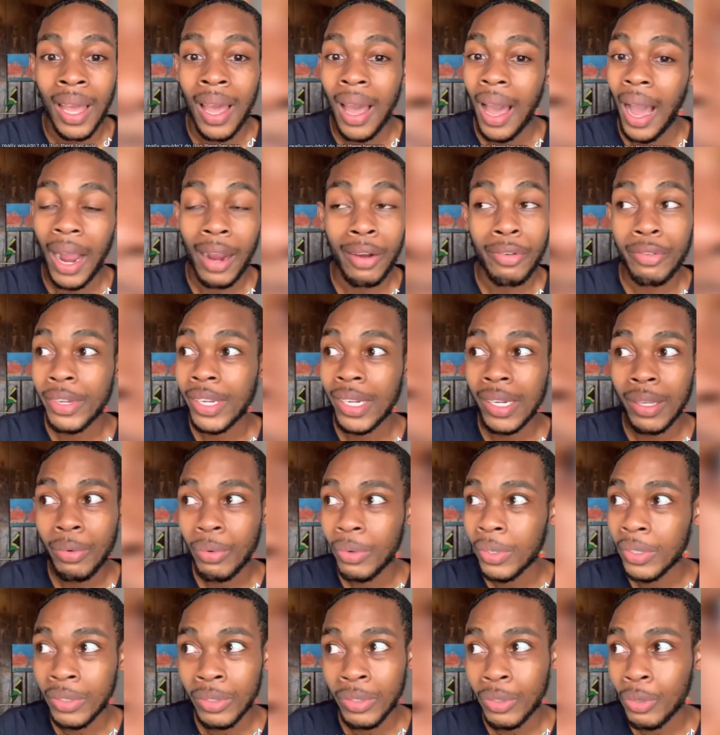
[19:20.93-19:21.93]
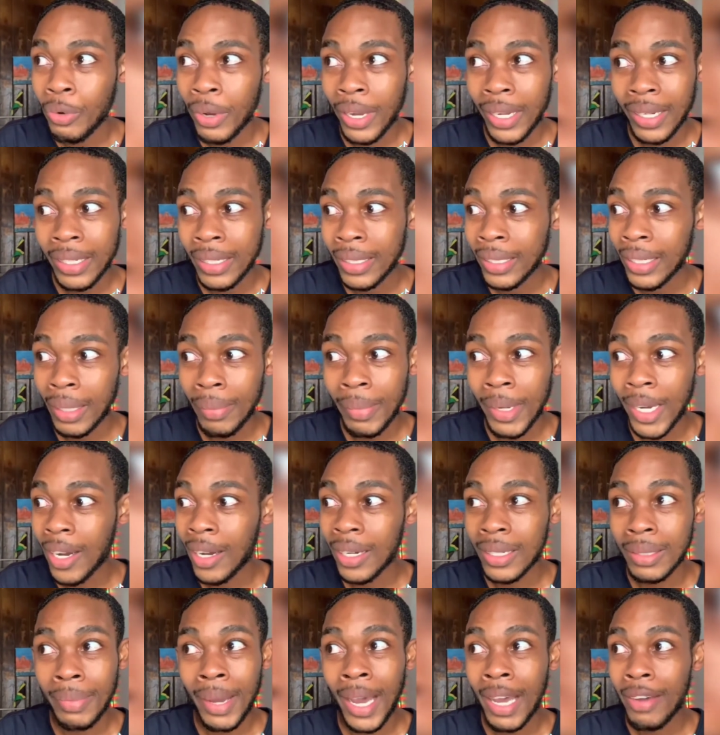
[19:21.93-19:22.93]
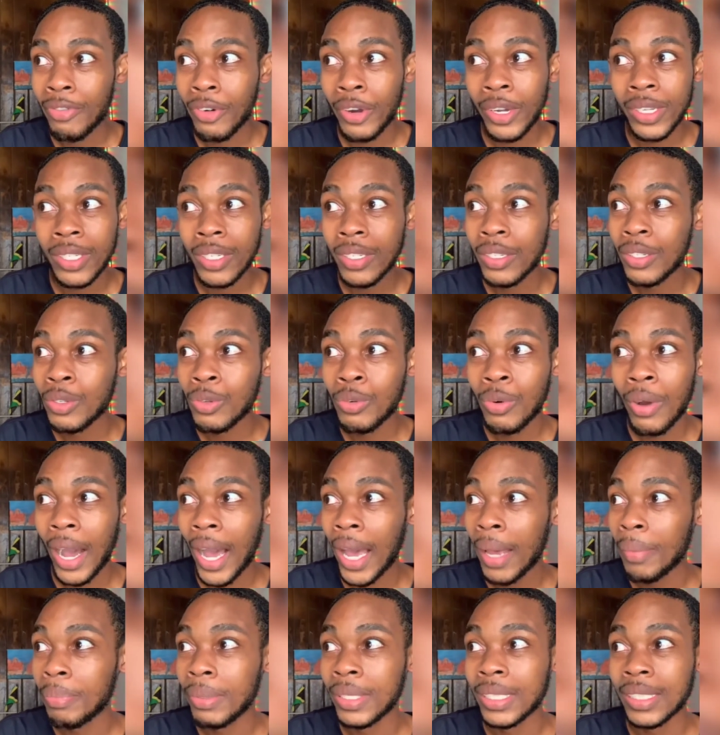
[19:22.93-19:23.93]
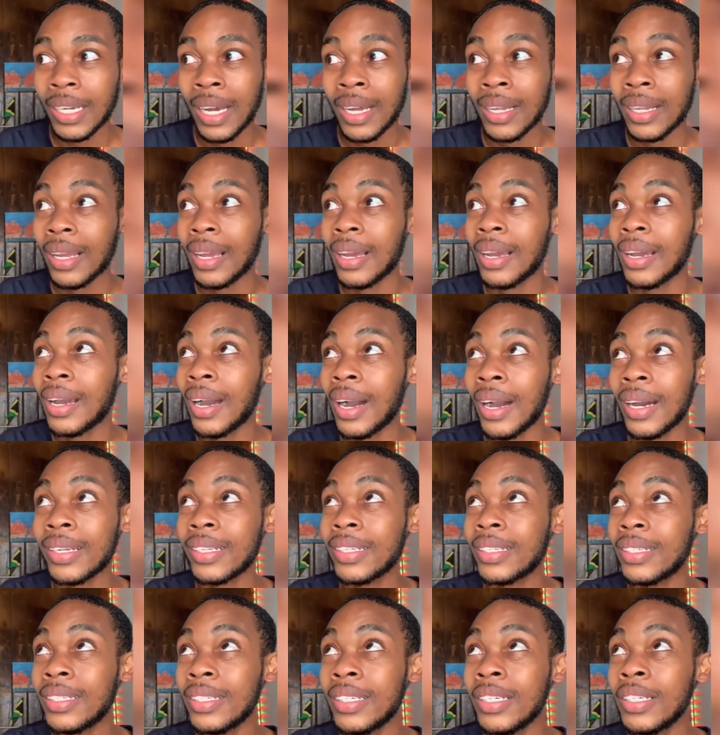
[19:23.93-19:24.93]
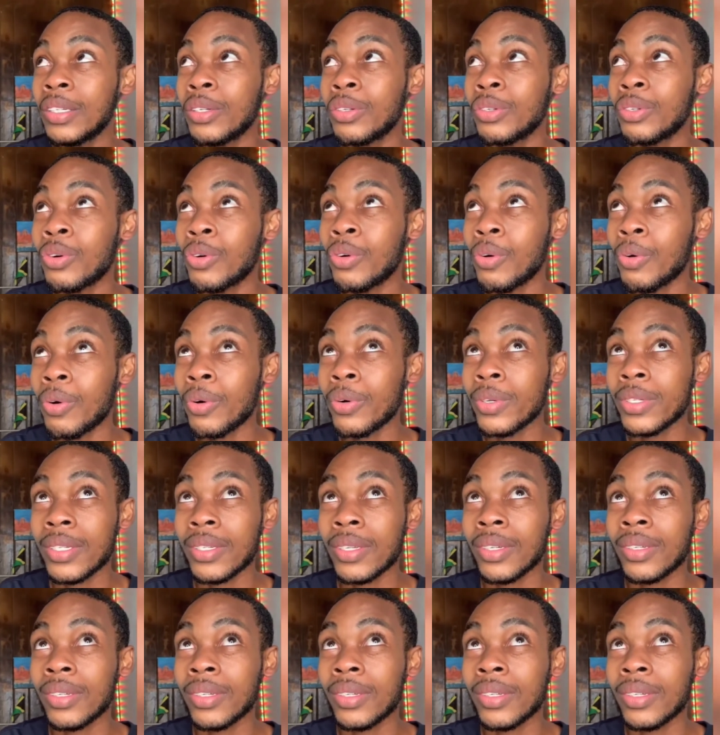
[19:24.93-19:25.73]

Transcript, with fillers: I really wouldn't do well in there because my voice is too high pitched and God, he knows.